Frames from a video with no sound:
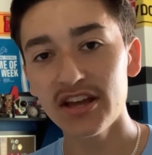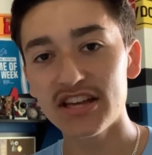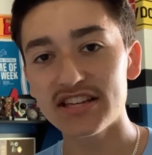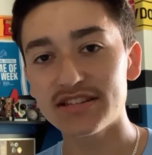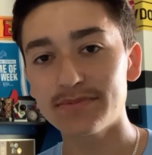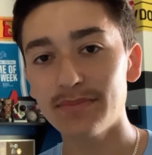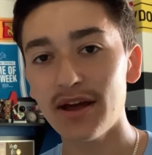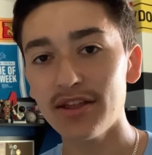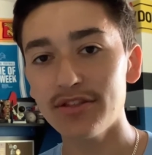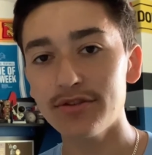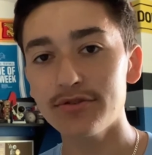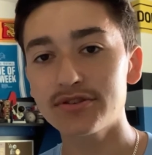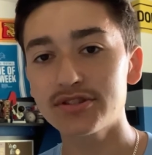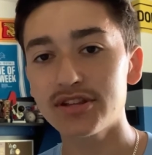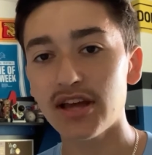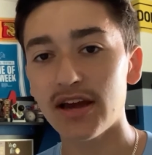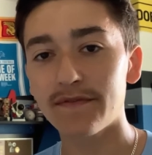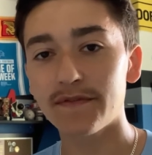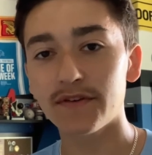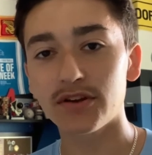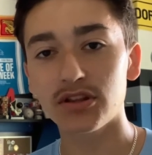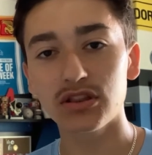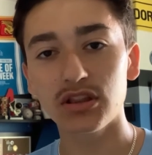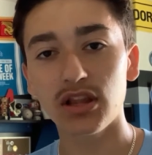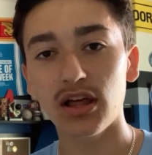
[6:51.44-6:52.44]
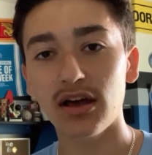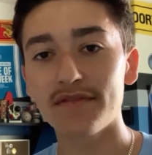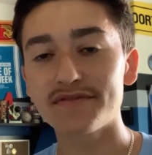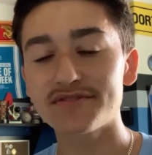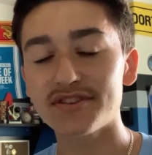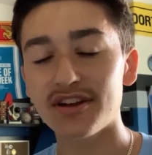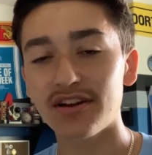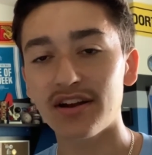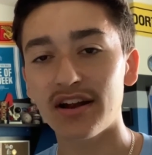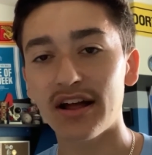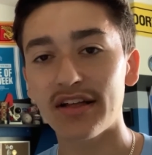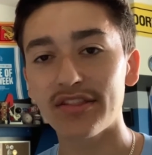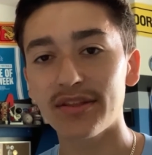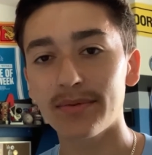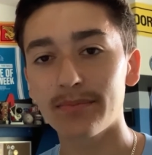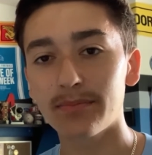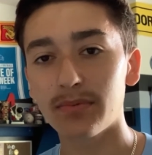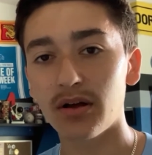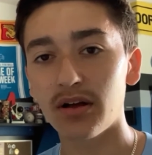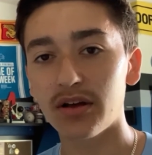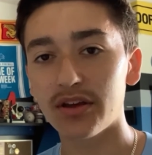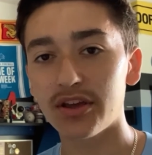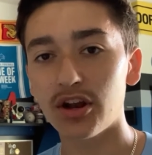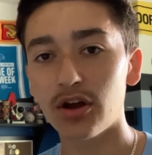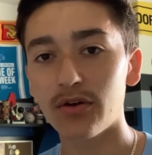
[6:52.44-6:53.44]
is Matthew Stafford loves airing out the
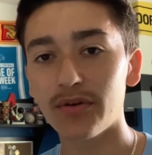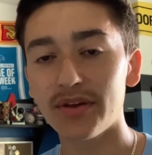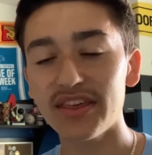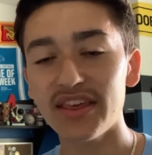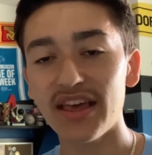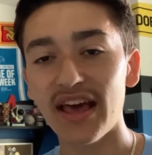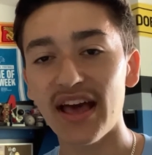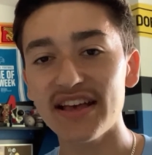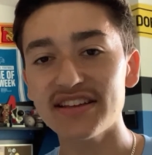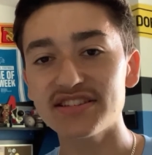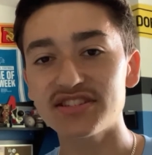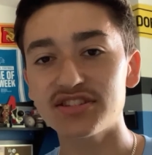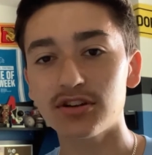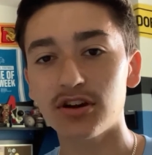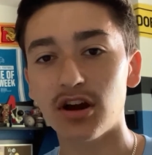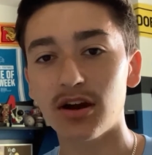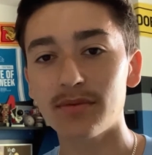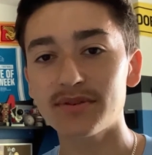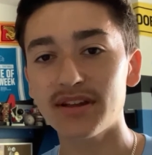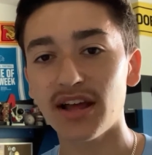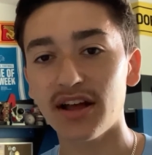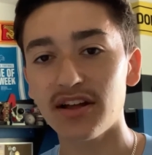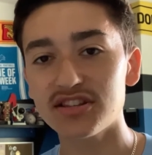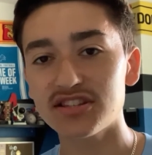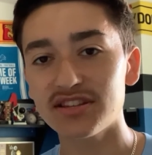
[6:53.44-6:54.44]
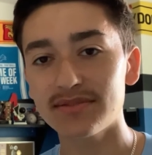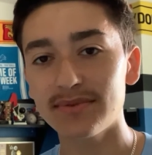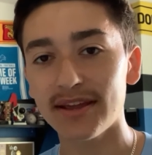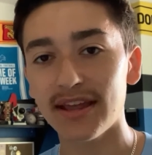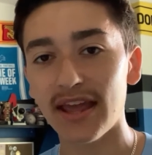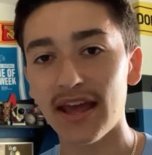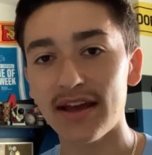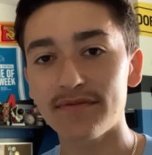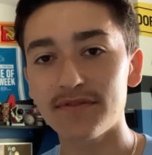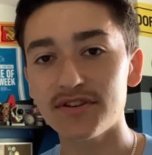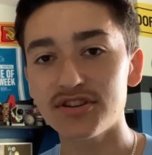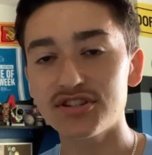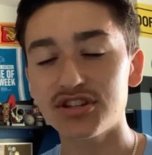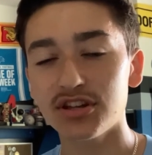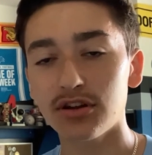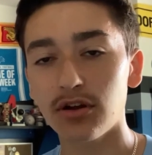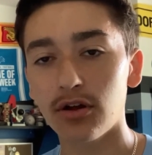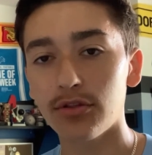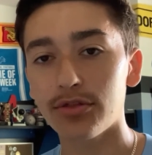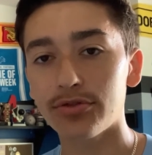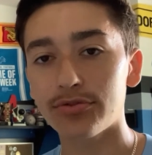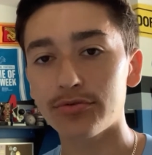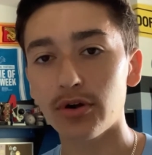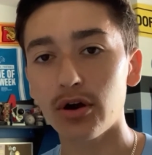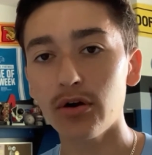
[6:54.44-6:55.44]
ball. You know, he has the arm talent to make every
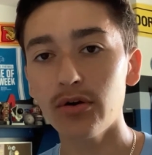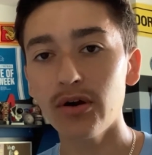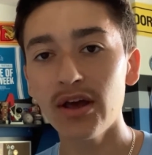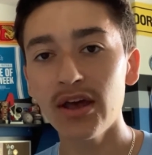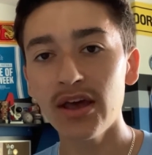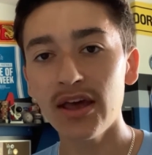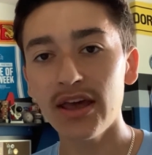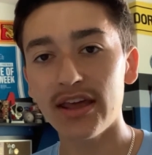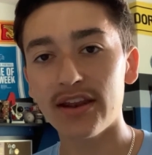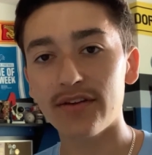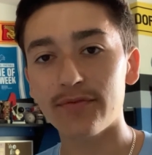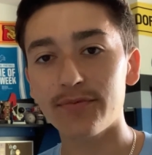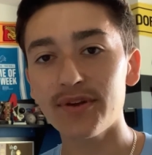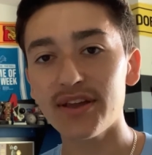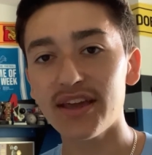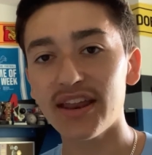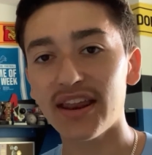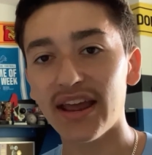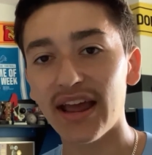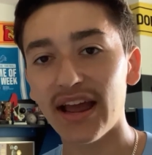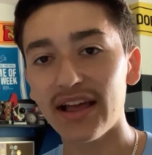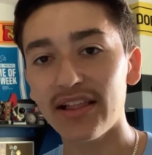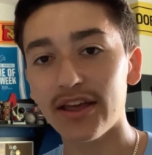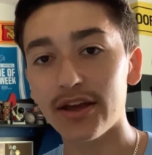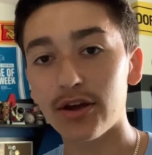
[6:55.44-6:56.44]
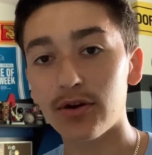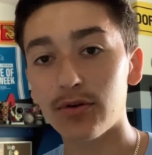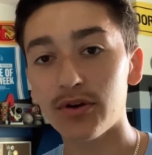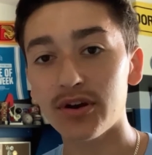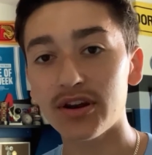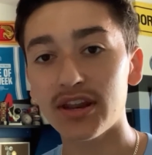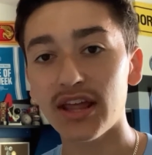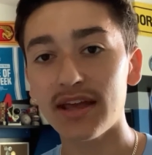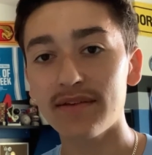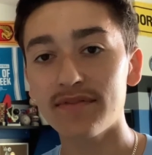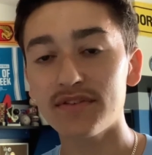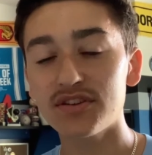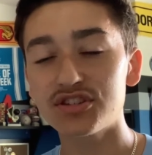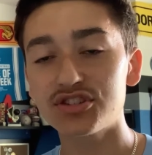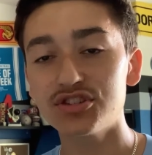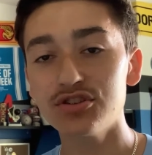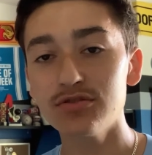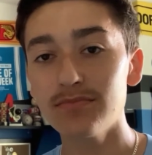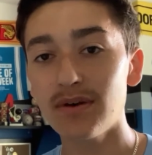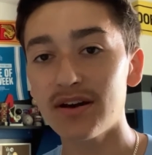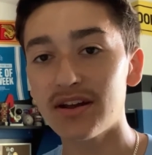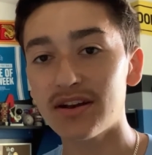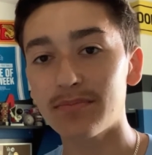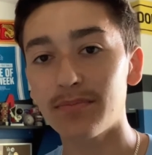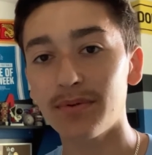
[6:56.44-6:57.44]
single throw. And if we get a guy like Corey Davis, you
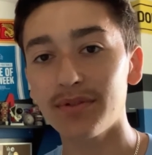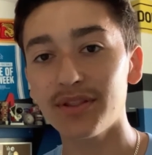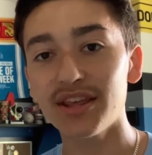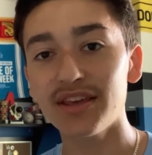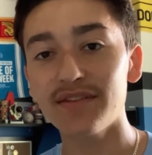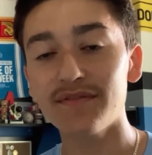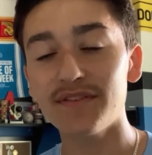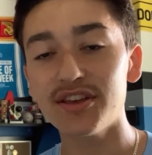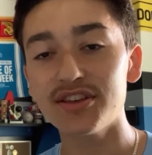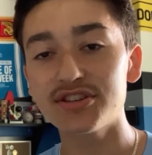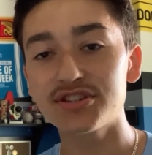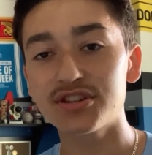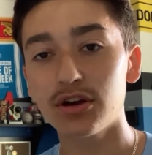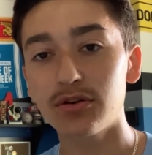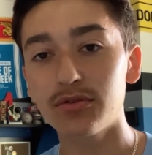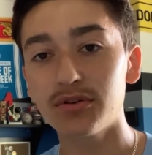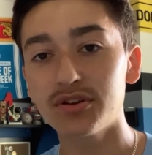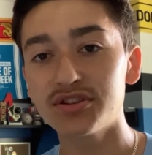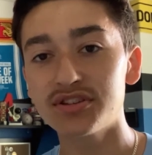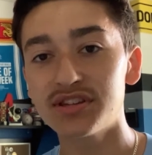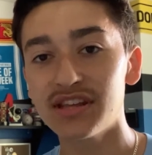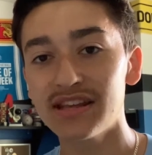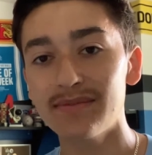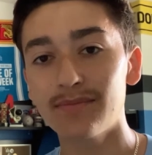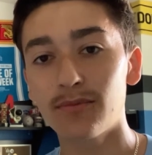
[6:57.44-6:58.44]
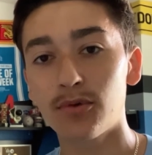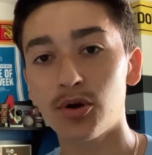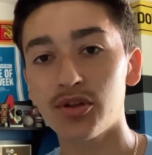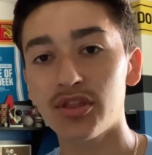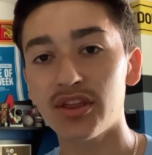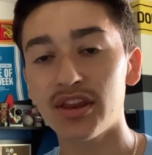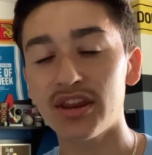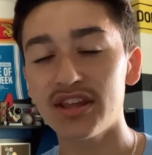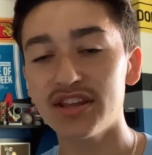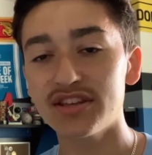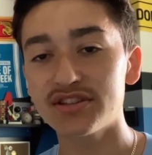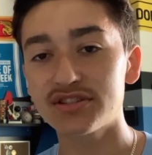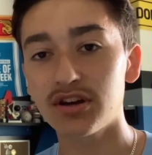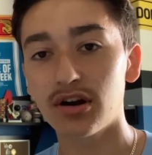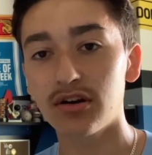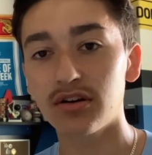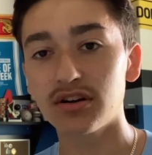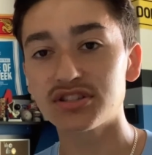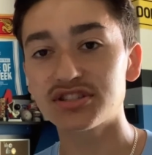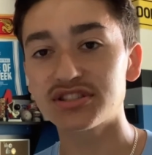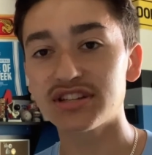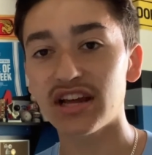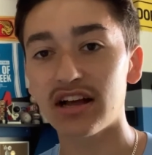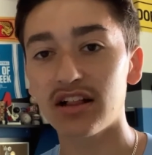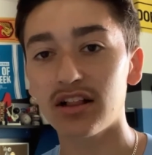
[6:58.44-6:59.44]
better believe he's going deep more than he's
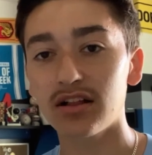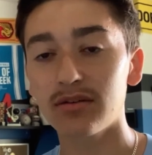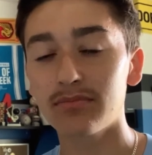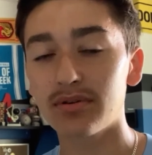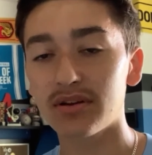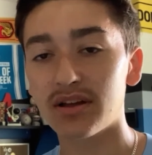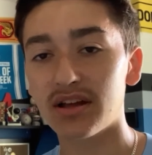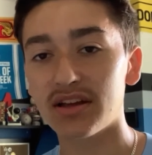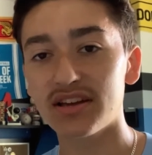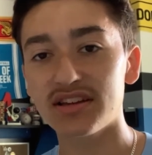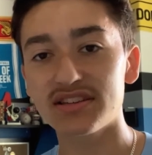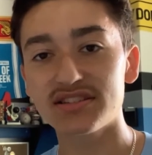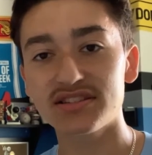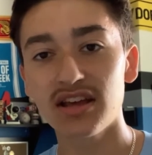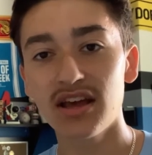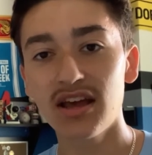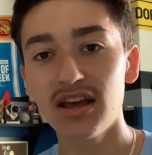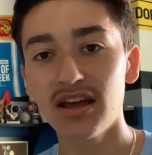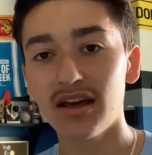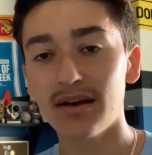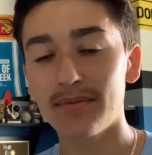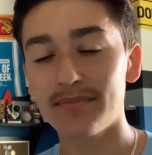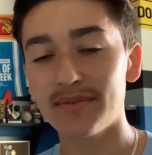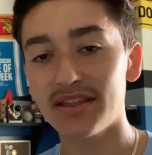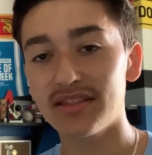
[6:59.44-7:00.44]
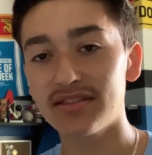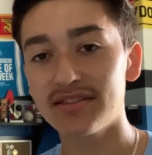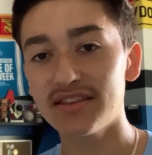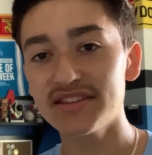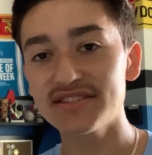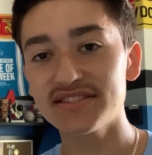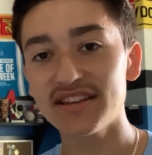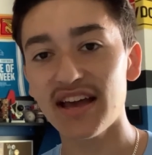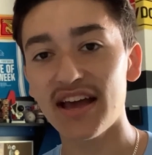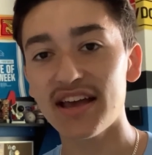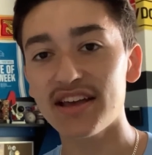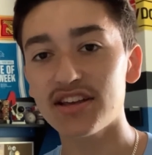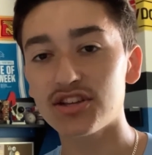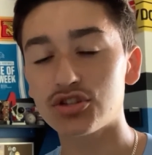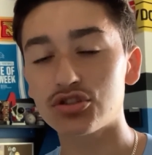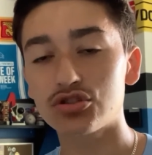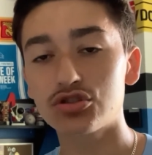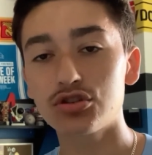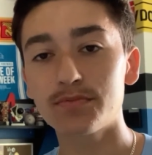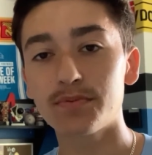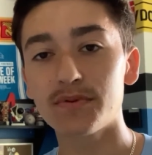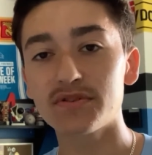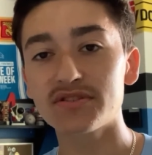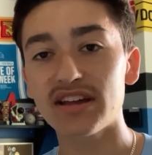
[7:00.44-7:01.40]
going shallow because, I mean, this guy is super